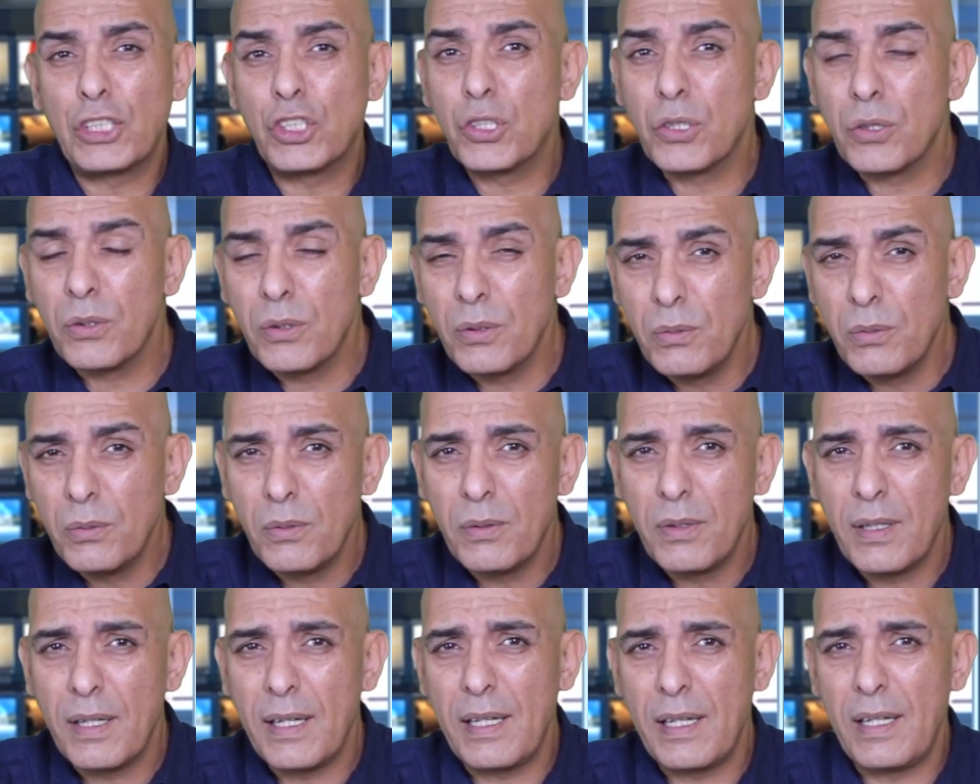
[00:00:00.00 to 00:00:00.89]
true,
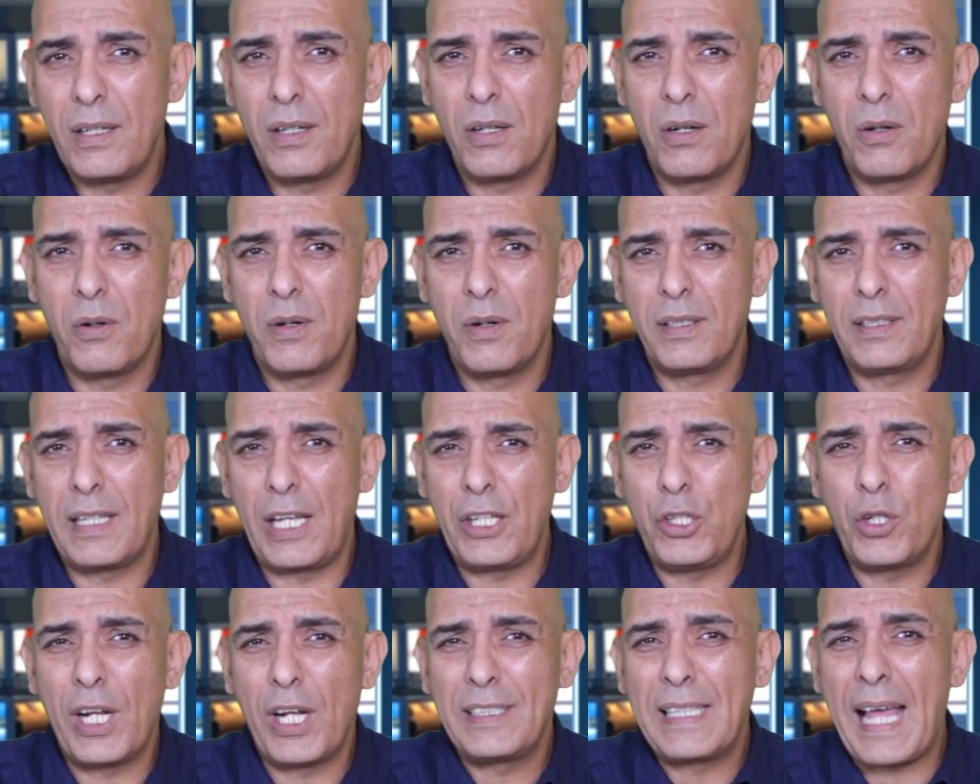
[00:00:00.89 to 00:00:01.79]
that
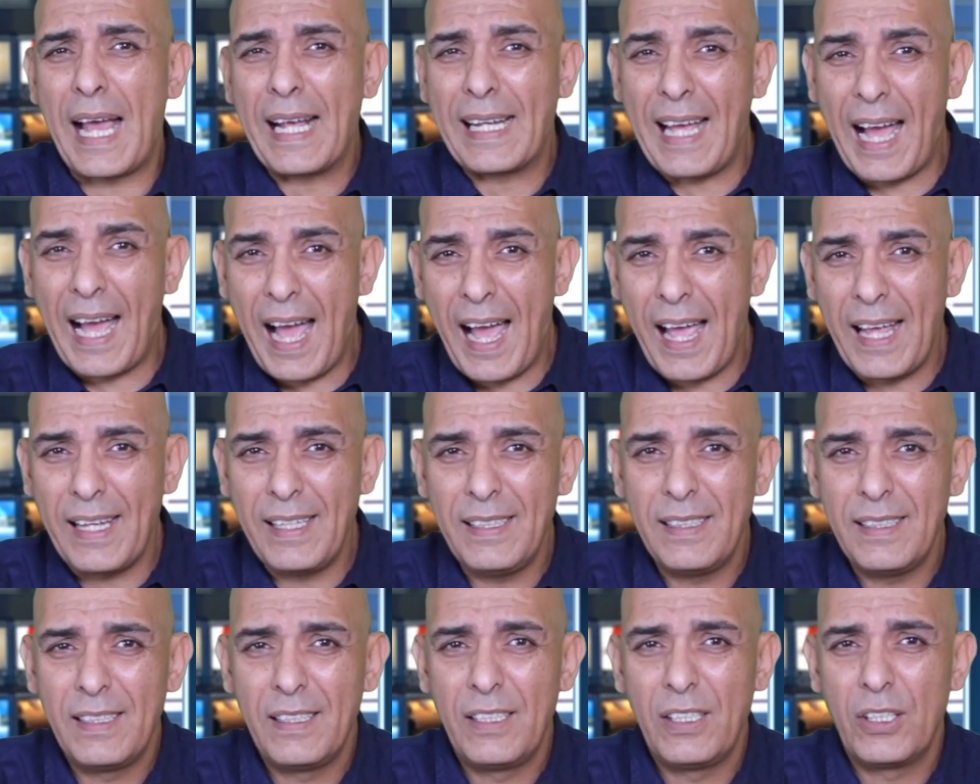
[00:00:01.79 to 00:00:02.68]
you're not that guy,